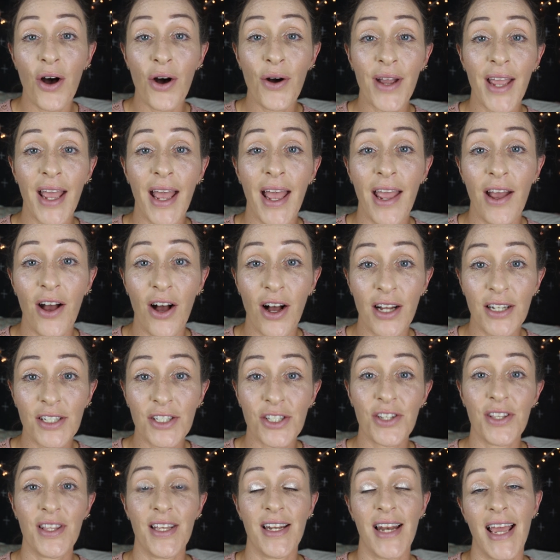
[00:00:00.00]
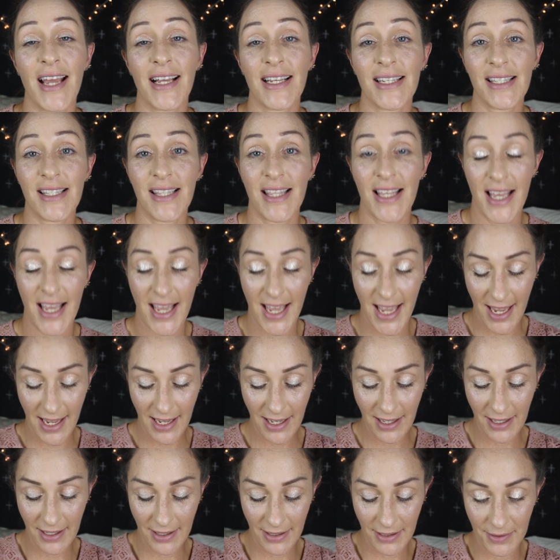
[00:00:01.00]
Okay, on to the next
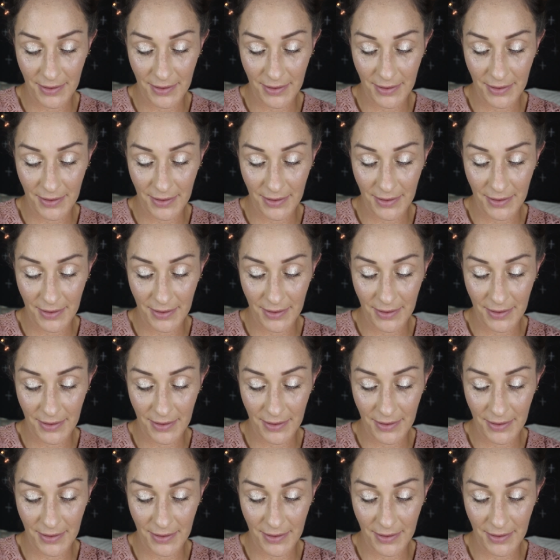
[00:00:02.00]
thing.